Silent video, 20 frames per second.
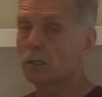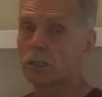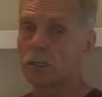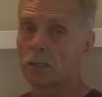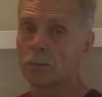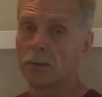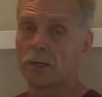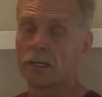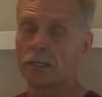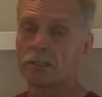a
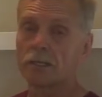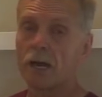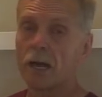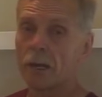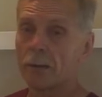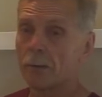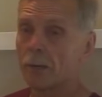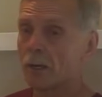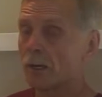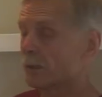little bit of
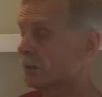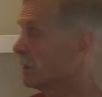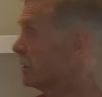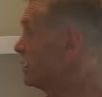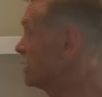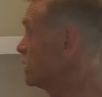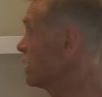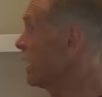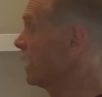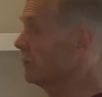time to
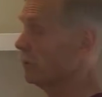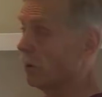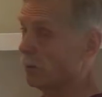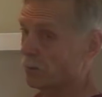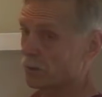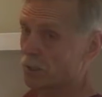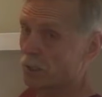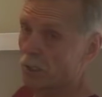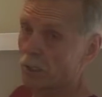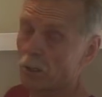decide what
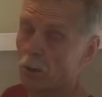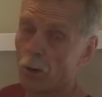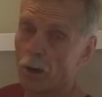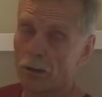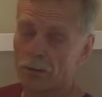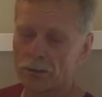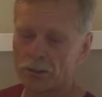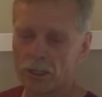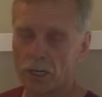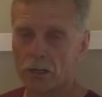was going to go
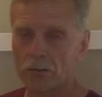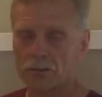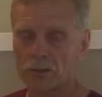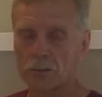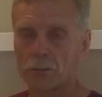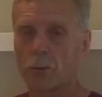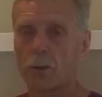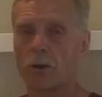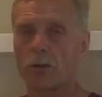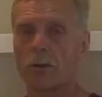on the shelves
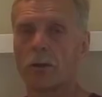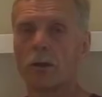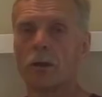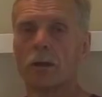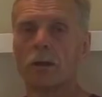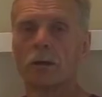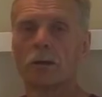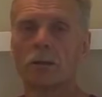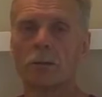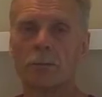and where
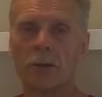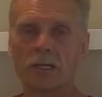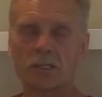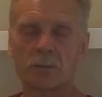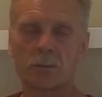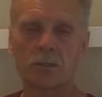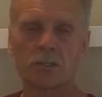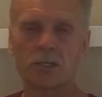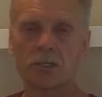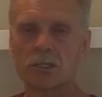the
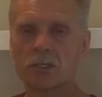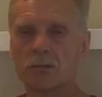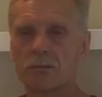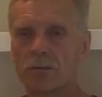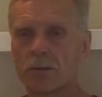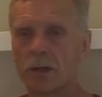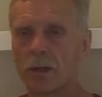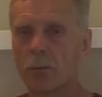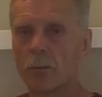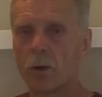best position
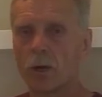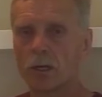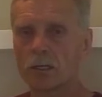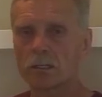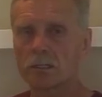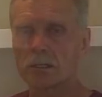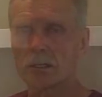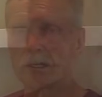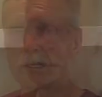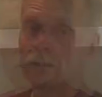for them
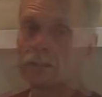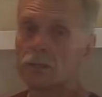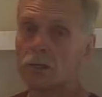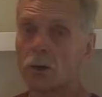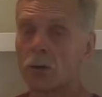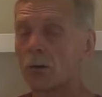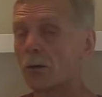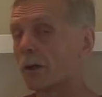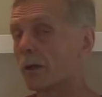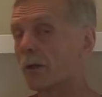was.
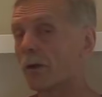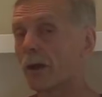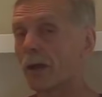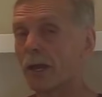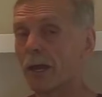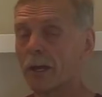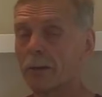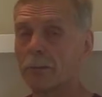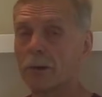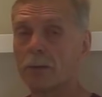So here I
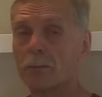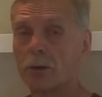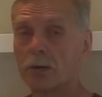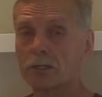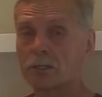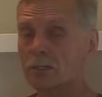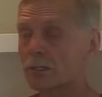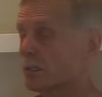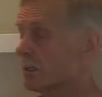am, punch